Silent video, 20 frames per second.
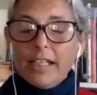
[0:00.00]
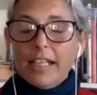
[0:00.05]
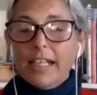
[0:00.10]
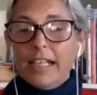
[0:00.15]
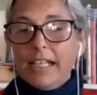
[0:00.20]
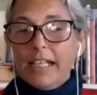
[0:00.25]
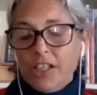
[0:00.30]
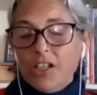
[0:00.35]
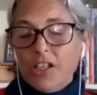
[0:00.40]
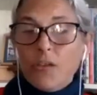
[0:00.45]

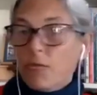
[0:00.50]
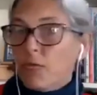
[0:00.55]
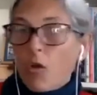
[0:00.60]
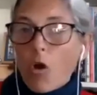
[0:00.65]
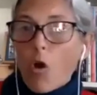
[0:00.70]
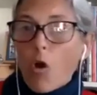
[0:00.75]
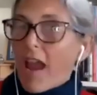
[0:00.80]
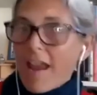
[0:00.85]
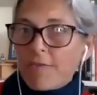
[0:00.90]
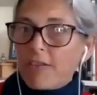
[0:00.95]
not
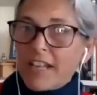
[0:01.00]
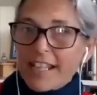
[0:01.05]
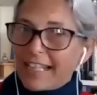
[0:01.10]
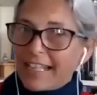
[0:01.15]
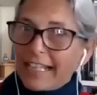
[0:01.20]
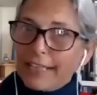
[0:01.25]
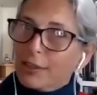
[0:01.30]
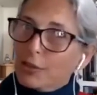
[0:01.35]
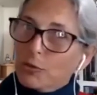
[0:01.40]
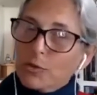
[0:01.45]
everything
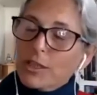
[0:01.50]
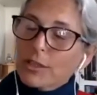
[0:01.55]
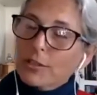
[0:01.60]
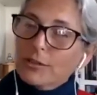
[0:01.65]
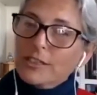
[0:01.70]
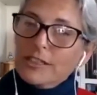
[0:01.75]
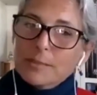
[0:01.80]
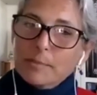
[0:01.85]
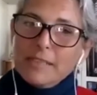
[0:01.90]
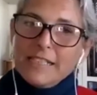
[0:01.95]
in the world
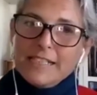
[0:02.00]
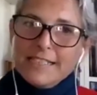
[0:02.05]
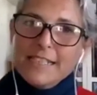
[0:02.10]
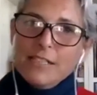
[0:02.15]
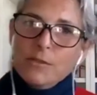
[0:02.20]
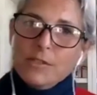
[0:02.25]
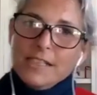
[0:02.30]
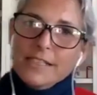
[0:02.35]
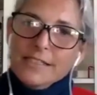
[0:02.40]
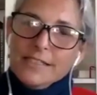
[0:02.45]
has been
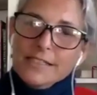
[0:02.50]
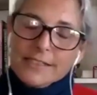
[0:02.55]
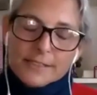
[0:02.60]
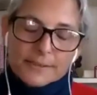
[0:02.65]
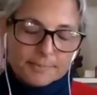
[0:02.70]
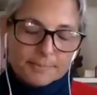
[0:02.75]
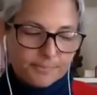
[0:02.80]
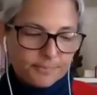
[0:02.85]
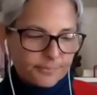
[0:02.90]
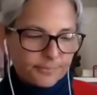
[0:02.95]
sequenced.
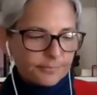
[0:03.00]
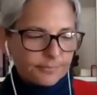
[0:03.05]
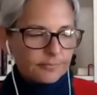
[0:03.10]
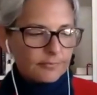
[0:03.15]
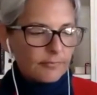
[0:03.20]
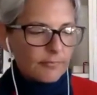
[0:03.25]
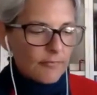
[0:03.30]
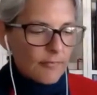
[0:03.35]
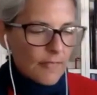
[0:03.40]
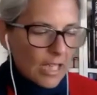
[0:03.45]

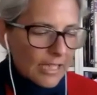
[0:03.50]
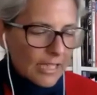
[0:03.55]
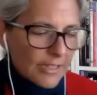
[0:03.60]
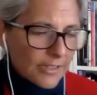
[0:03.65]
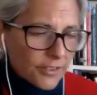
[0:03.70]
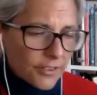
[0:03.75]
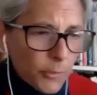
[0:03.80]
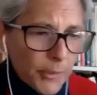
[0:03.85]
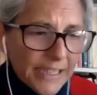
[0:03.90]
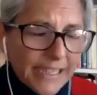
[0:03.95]
And
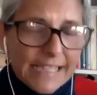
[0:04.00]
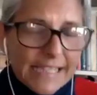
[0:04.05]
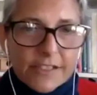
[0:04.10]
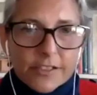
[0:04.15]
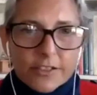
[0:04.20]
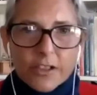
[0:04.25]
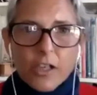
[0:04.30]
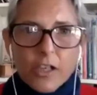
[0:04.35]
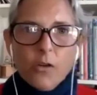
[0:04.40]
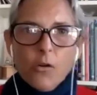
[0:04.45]
so we need to
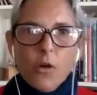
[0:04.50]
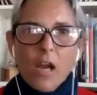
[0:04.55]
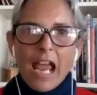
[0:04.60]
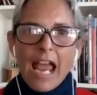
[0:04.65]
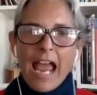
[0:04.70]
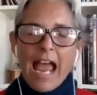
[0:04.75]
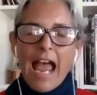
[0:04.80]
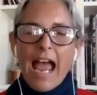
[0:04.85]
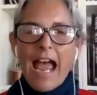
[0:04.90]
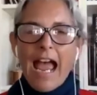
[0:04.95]
know
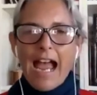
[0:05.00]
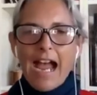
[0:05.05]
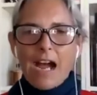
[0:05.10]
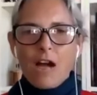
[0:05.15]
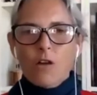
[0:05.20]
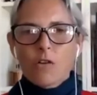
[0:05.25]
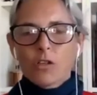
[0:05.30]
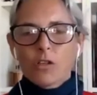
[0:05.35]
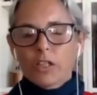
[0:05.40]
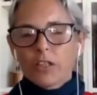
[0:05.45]

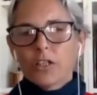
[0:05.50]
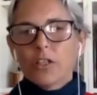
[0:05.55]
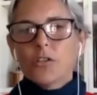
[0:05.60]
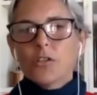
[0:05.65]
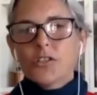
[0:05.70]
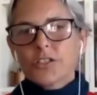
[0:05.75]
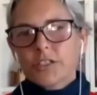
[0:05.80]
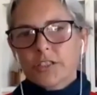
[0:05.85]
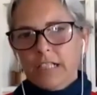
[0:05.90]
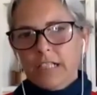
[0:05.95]
how
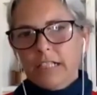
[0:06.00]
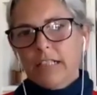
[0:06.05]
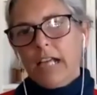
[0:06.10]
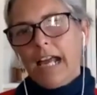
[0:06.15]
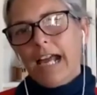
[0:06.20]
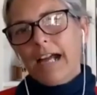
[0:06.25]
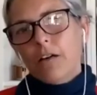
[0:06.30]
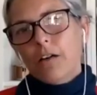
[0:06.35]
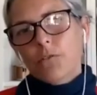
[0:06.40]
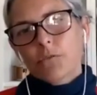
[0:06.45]
close and
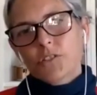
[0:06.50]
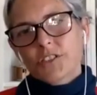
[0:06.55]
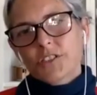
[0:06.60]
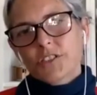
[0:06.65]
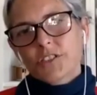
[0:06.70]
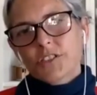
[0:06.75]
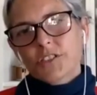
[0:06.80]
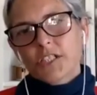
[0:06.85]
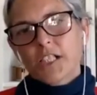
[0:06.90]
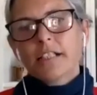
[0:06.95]
how
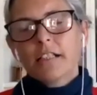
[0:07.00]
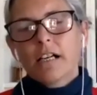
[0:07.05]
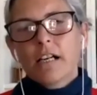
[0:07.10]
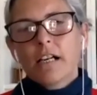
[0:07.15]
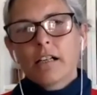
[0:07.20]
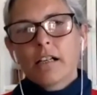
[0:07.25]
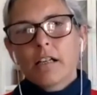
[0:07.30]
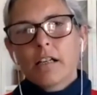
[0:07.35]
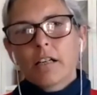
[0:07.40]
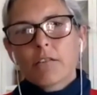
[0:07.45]
certain
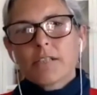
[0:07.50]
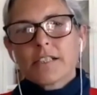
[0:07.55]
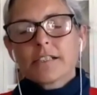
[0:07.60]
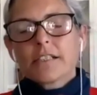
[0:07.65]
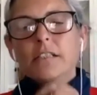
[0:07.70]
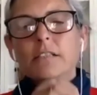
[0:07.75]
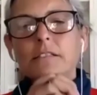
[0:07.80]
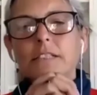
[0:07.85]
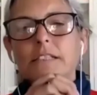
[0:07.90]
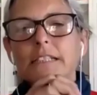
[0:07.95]
our
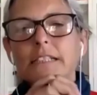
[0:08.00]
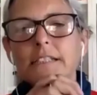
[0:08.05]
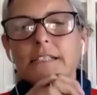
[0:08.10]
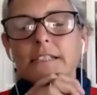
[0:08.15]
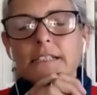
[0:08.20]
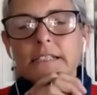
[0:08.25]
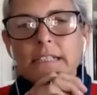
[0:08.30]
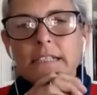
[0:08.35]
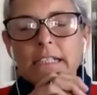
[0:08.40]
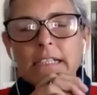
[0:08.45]
result is.
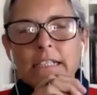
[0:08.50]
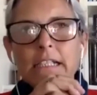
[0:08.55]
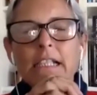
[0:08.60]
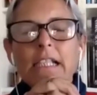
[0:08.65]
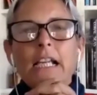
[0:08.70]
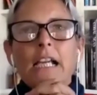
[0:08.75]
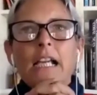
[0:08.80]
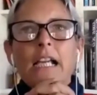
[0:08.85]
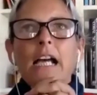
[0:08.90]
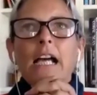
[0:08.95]

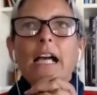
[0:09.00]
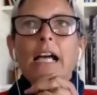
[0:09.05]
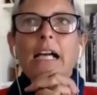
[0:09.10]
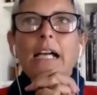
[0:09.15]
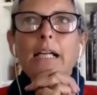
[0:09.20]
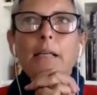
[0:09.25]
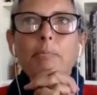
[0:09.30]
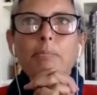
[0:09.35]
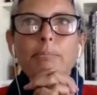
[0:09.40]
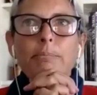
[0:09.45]

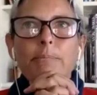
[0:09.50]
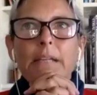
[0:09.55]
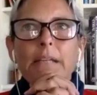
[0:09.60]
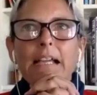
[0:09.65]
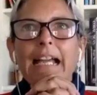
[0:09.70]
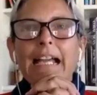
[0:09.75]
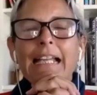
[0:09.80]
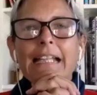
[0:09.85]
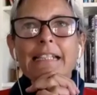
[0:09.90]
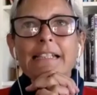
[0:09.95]

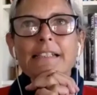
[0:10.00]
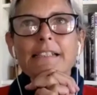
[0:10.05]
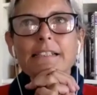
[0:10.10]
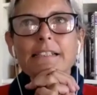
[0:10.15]
And